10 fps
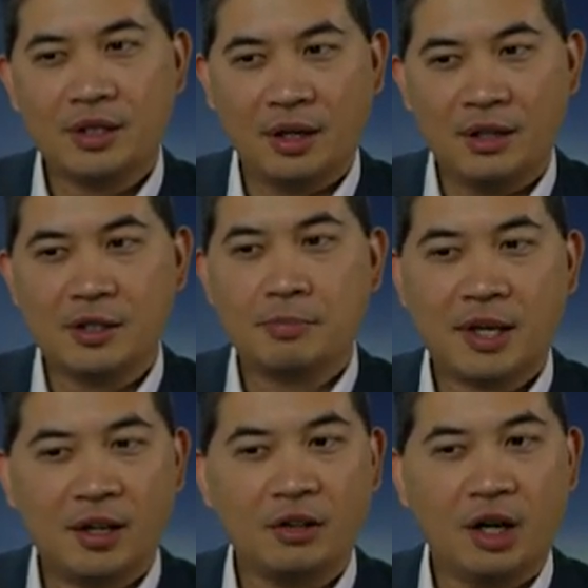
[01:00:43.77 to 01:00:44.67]
does
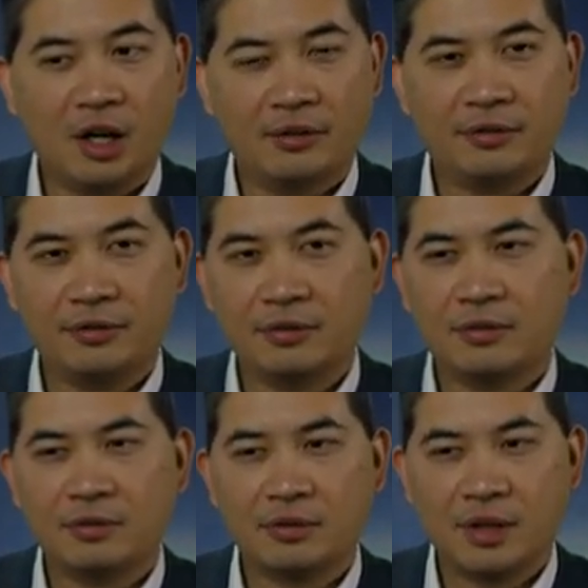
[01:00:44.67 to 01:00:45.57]
peel off
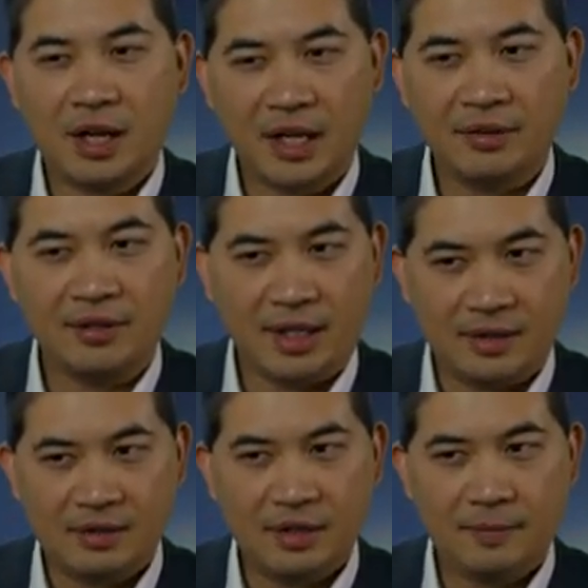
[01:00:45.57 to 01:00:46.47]
kind of
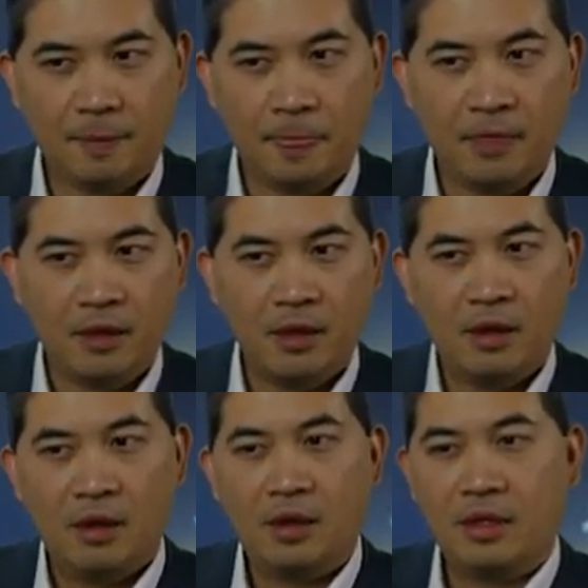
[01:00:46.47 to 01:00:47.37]
nicely.
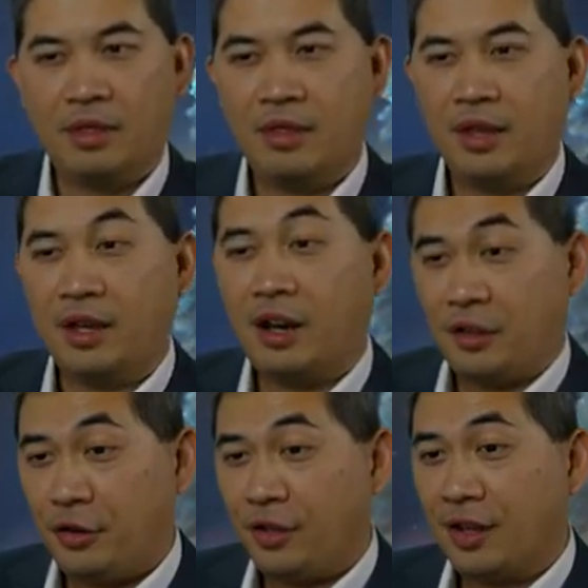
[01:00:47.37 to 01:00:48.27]
The other
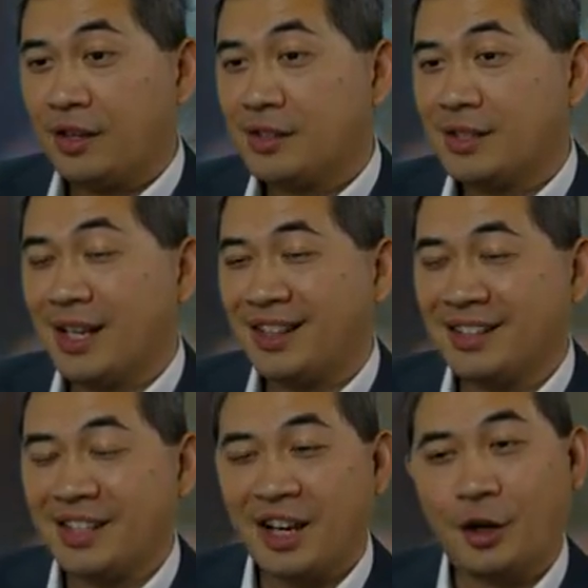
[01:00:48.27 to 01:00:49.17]
thing is to take the
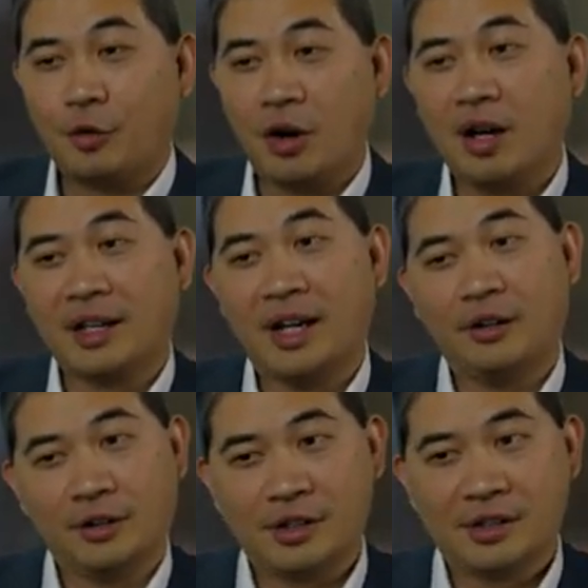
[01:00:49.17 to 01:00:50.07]
entire rock out
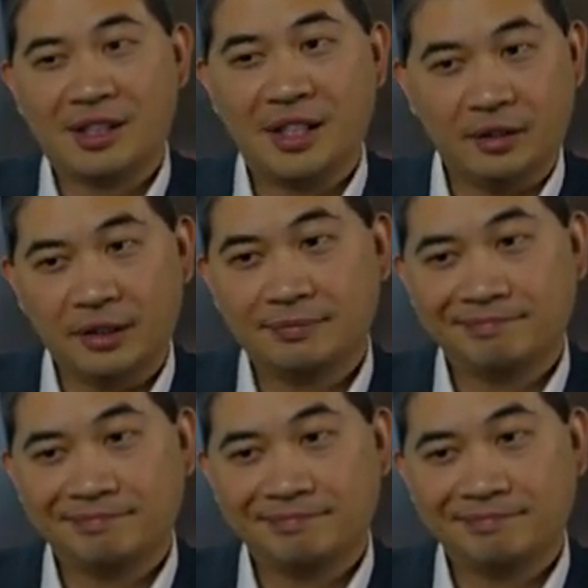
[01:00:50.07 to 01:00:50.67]
and just kill it.